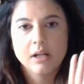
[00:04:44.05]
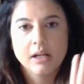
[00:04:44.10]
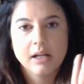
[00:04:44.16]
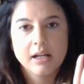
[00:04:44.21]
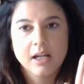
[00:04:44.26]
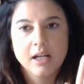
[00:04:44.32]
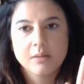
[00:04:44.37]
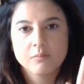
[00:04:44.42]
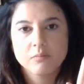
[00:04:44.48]

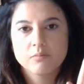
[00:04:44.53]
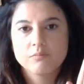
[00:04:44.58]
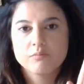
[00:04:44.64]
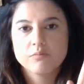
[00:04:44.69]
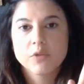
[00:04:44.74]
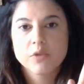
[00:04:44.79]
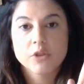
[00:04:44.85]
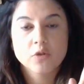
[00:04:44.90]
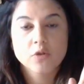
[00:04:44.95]

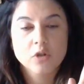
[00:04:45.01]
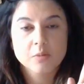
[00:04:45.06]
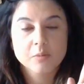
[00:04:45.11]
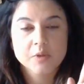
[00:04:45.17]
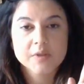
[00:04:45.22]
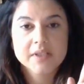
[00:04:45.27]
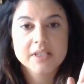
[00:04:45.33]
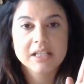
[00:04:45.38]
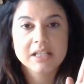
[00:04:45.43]
the
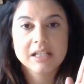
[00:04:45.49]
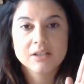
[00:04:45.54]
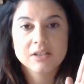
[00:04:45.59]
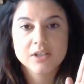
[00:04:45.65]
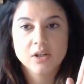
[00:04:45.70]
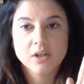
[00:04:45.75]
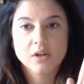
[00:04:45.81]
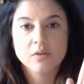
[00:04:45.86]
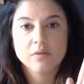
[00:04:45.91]
normal
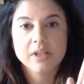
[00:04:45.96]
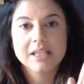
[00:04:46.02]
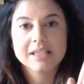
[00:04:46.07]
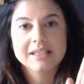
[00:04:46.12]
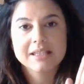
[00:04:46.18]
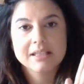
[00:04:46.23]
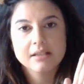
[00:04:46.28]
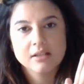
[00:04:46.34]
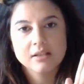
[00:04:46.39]
skin tone,
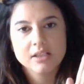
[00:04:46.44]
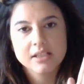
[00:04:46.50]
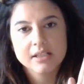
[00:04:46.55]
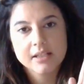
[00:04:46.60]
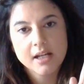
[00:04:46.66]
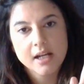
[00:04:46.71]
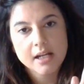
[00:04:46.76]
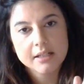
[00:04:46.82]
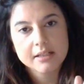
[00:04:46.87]

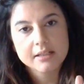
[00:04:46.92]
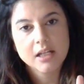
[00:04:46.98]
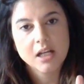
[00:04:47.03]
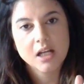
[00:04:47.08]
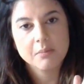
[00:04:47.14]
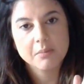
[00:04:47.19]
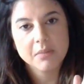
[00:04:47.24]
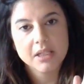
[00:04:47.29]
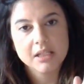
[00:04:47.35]
it's not
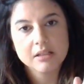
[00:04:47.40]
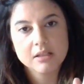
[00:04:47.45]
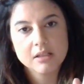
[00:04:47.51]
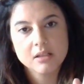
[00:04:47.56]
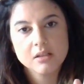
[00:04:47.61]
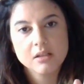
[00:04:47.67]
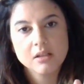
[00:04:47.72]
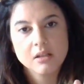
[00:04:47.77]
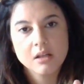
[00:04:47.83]

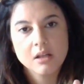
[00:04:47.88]
coming